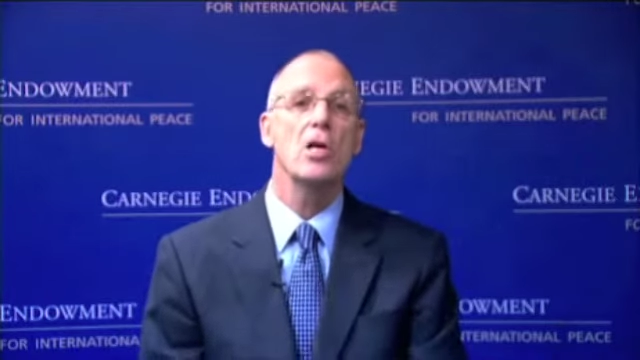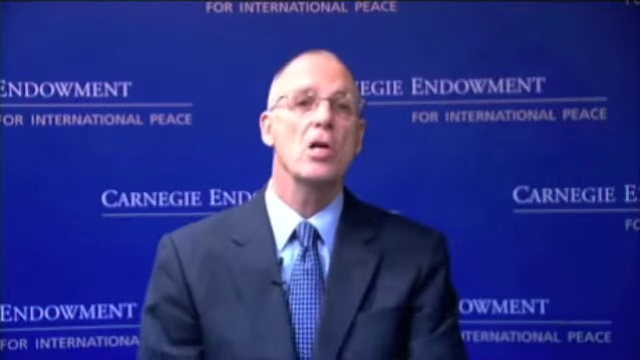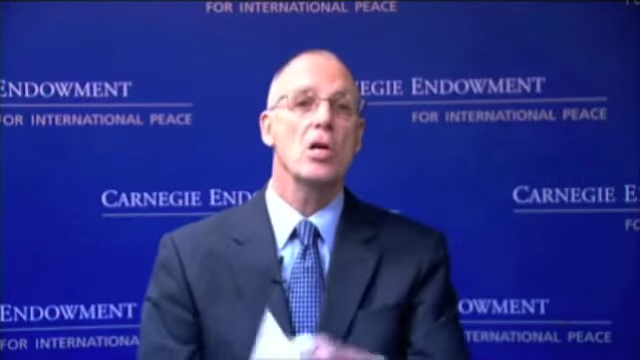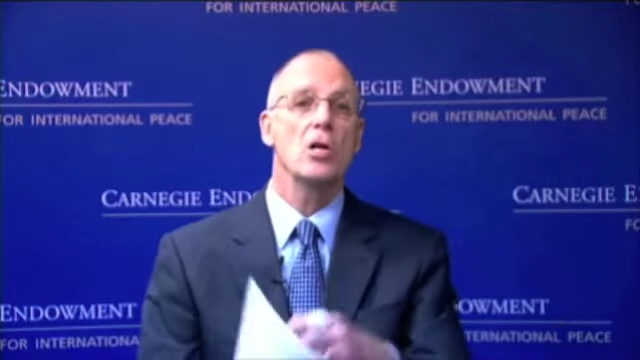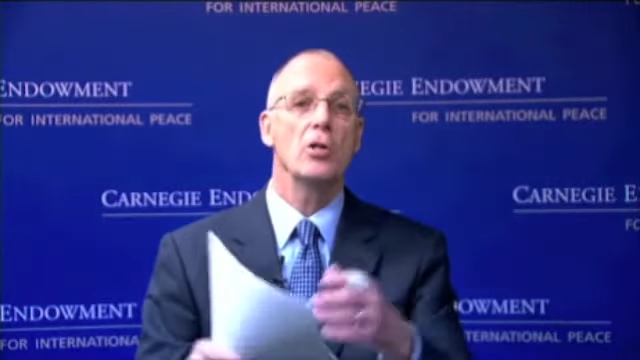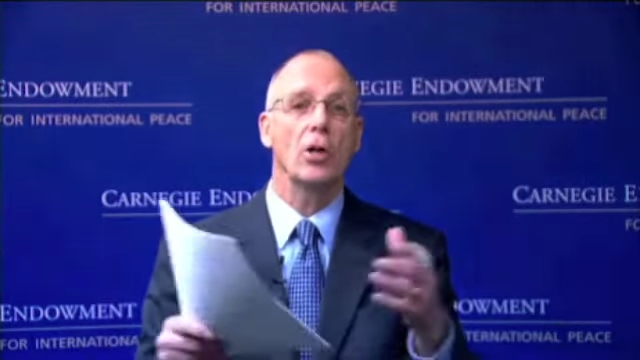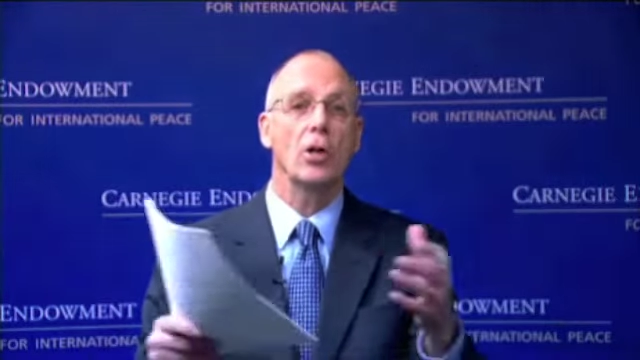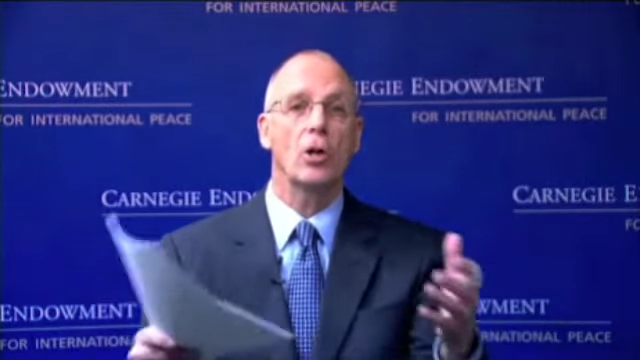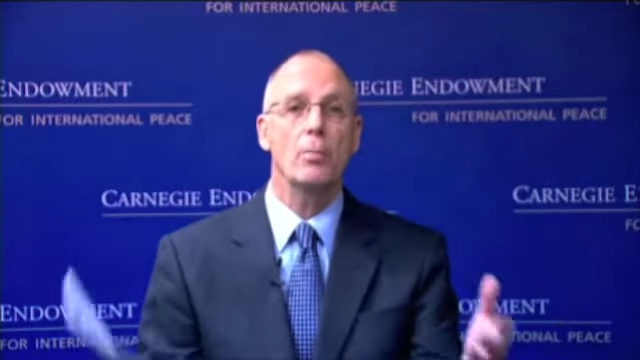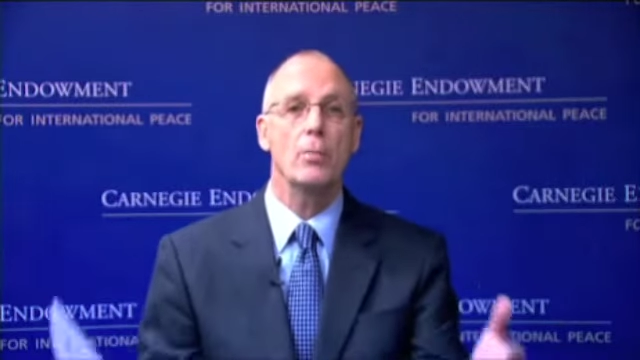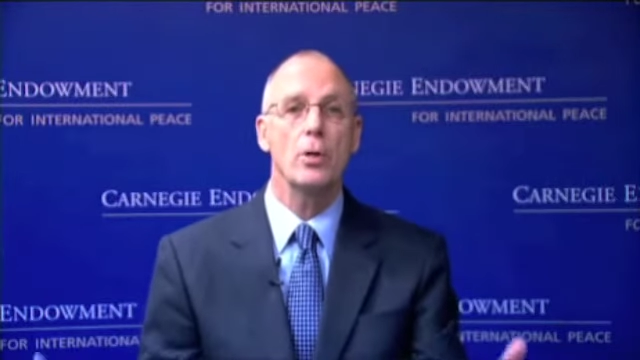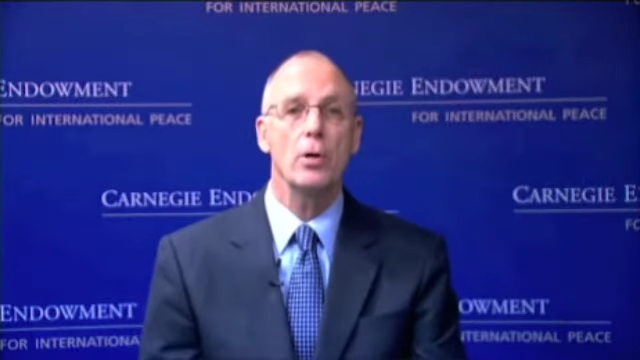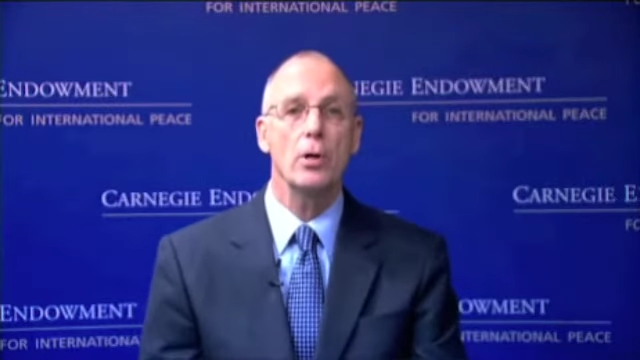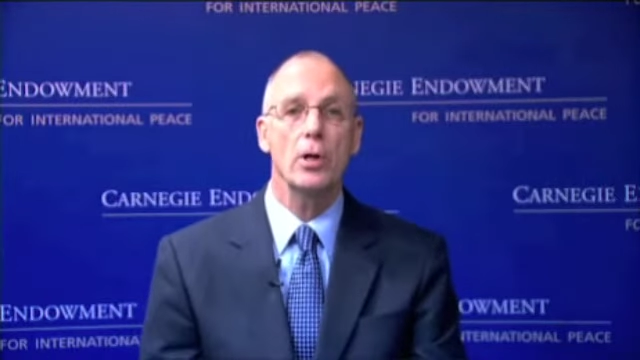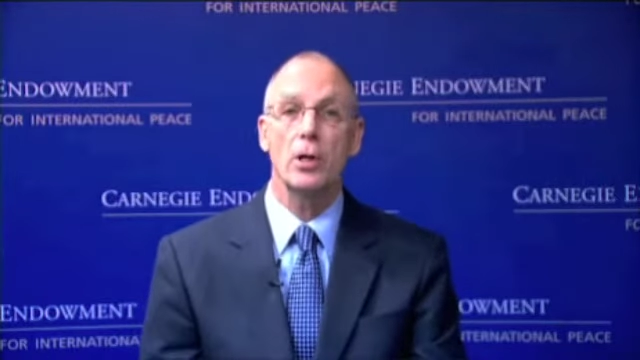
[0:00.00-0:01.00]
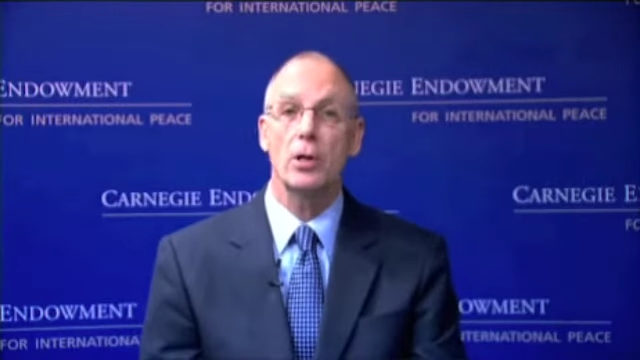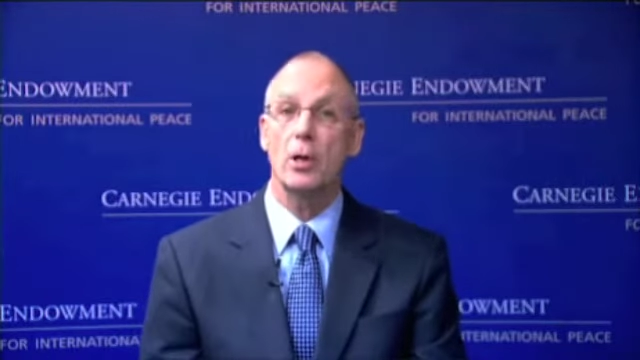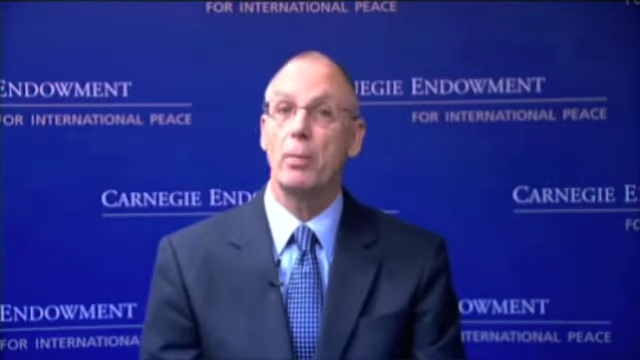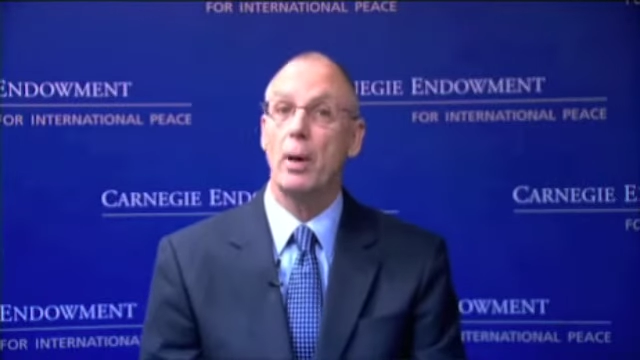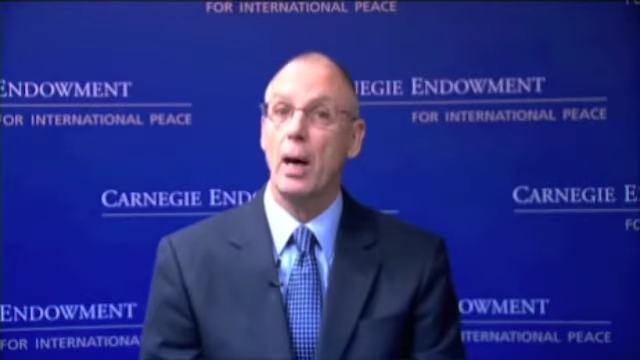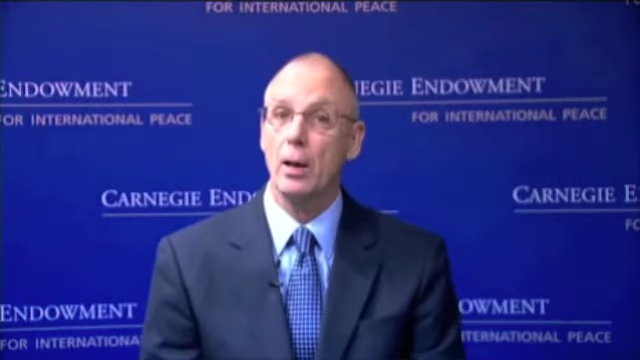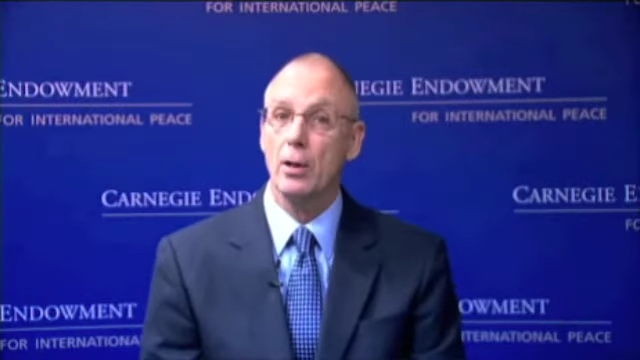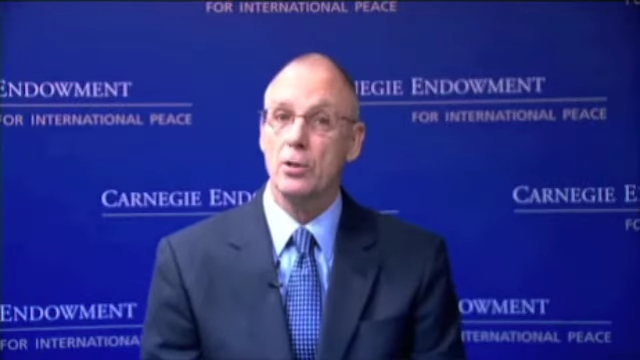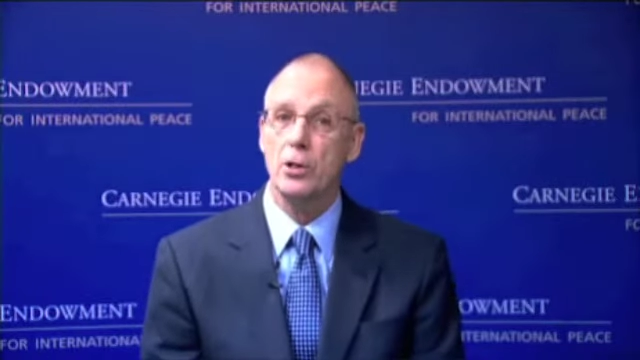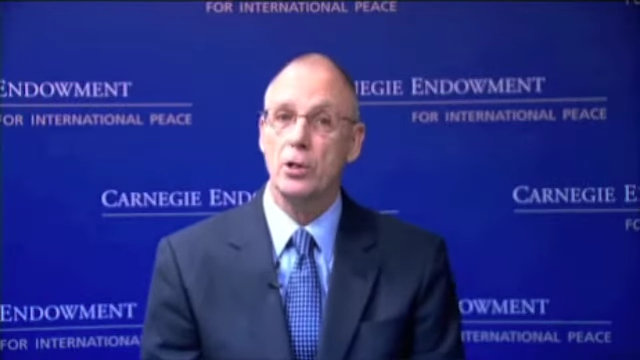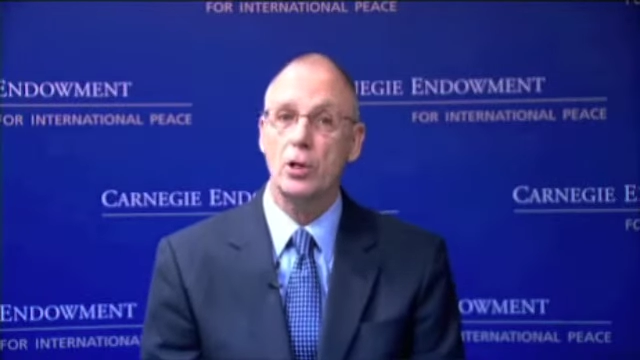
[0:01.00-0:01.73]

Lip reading: In the community, in the policy